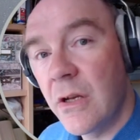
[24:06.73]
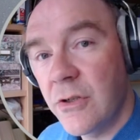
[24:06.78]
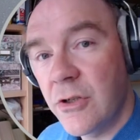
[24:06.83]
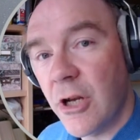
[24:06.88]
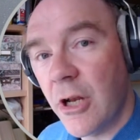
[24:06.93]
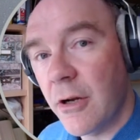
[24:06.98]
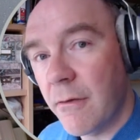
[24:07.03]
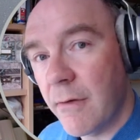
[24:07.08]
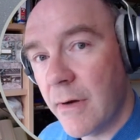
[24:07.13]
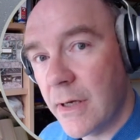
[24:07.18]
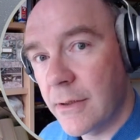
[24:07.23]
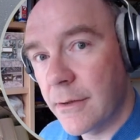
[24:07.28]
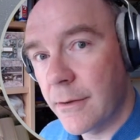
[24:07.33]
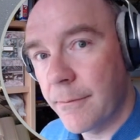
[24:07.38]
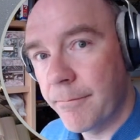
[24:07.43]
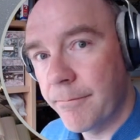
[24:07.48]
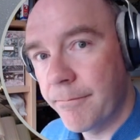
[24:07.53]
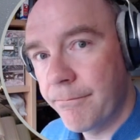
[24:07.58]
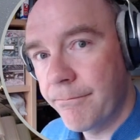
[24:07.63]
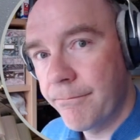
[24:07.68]
generator.
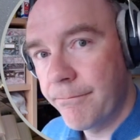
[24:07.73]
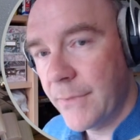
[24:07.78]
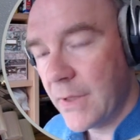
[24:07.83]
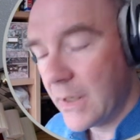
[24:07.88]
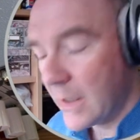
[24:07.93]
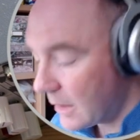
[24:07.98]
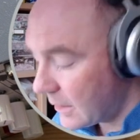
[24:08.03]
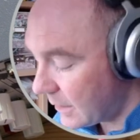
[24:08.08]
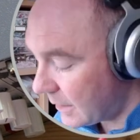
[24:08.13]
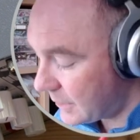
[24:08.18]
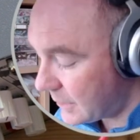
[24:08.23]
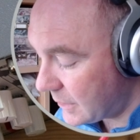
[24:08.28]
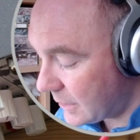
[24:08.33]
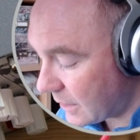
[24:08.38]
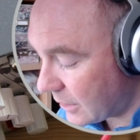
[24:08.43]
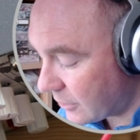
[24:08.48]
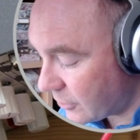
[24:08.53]
This is a